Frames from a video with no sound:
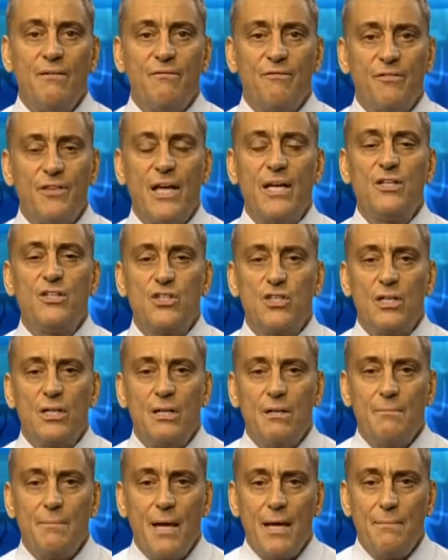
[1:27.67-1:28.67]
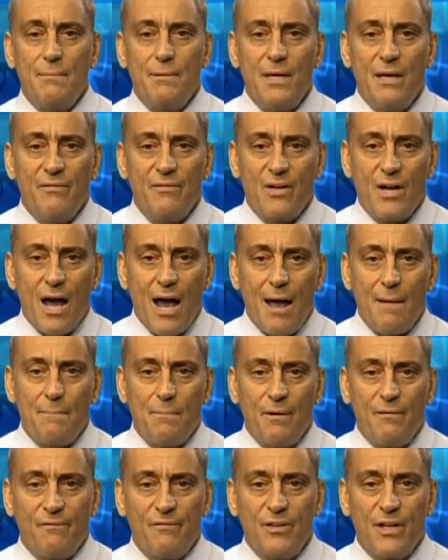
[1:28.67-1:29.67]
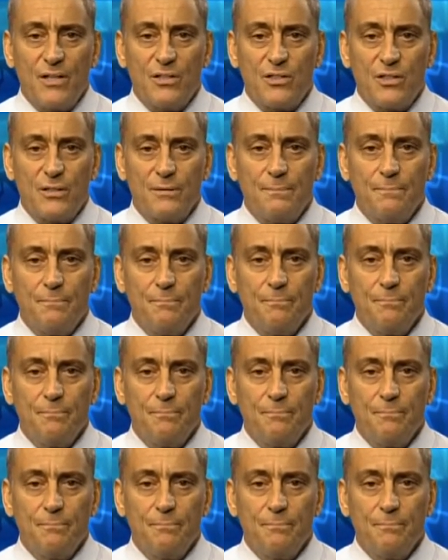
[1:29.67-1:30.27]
inflation and maybe even hyperinflation.